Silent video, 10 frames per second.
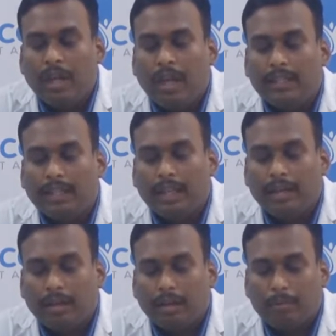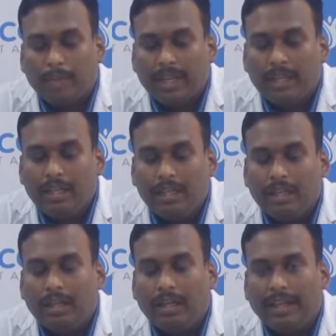And they're
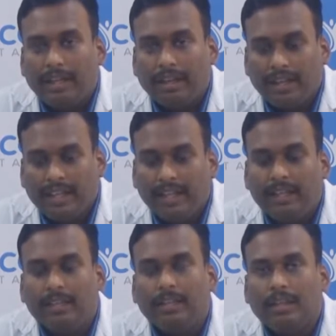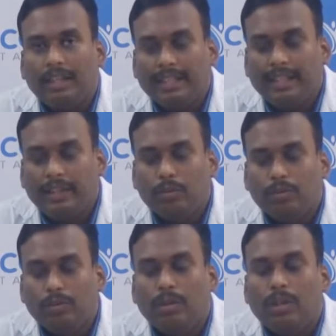mainly like reading, listening
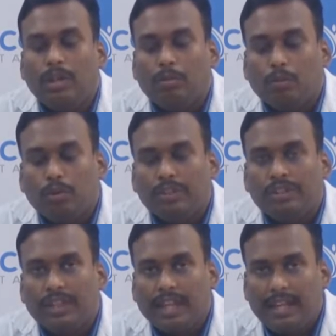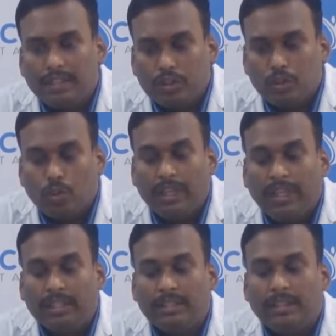to books, telling
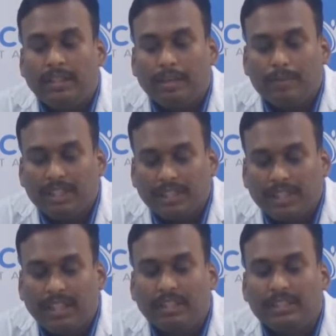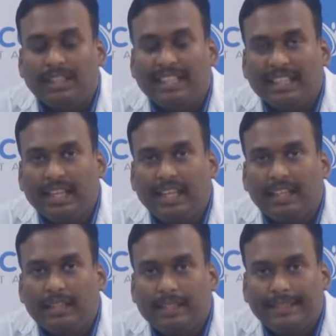stories, reminiscing,
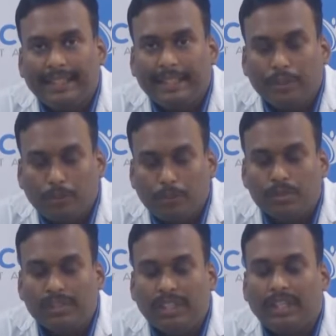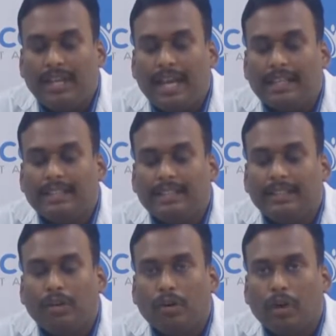singing, listening to music, dancing,
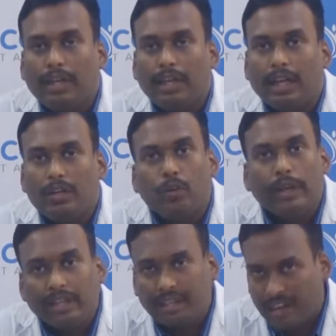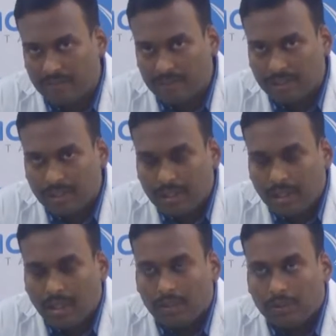drawing, and doing crafts.
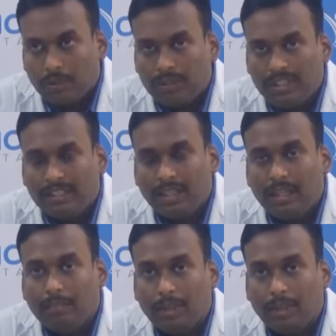So these are